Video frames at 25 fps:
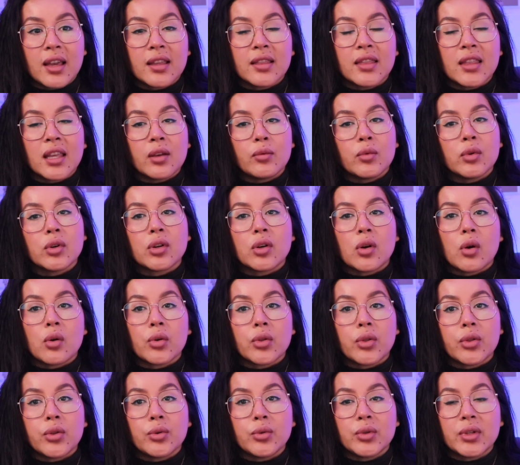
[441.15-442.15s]
and they would
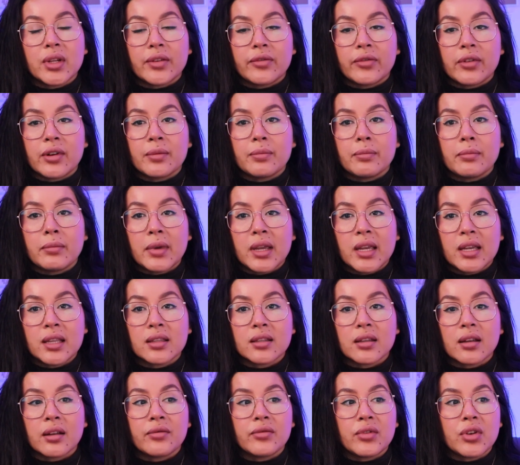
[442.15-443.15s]
go through different
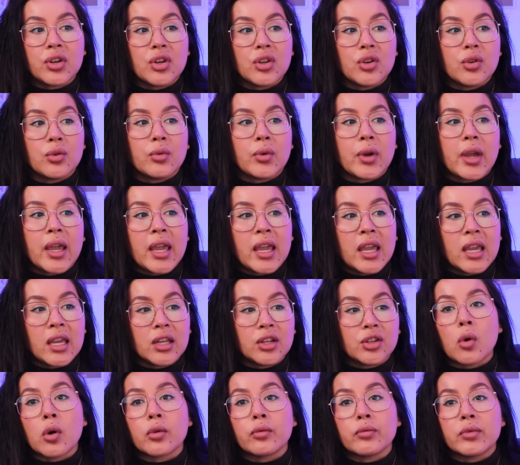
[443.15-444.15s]
means of new
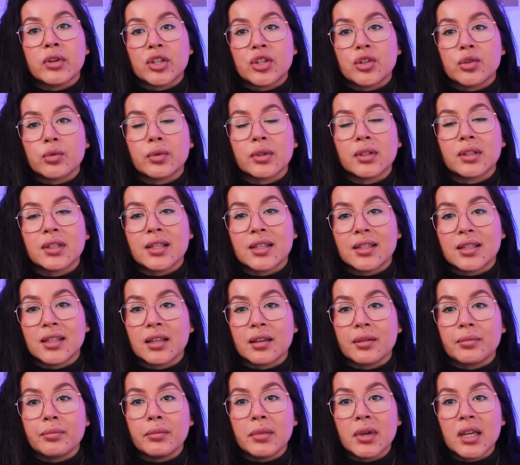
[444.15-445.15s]
age or
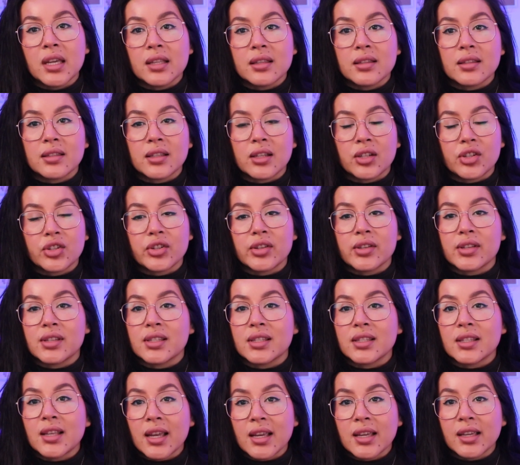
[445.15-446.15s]
ritualistic means such as
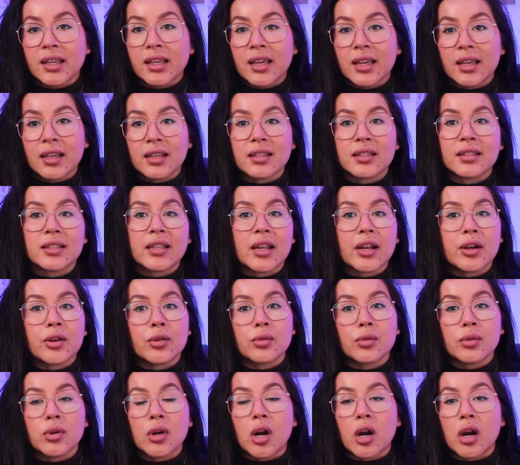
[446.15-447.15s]
psychics,
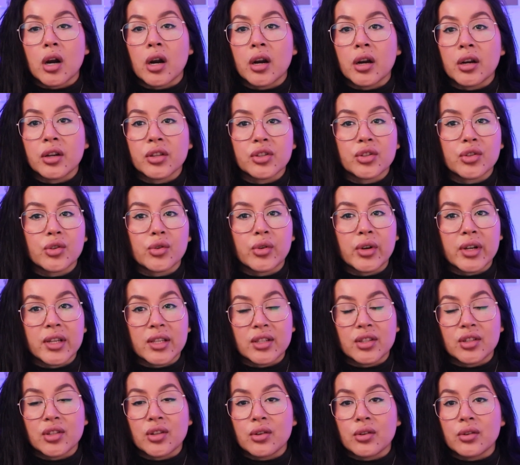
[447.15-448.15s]
tarot cards,
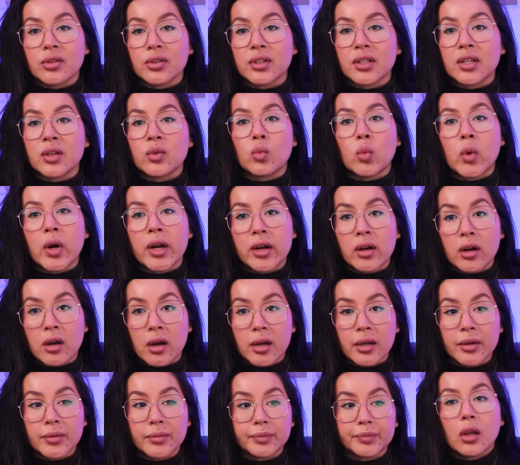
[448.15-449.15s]
crystals, and
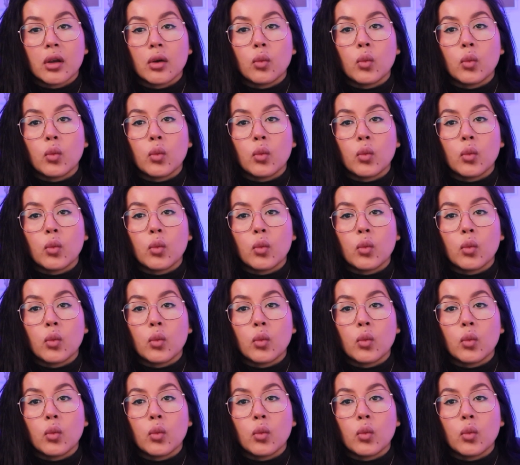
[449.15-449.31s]
whatnot.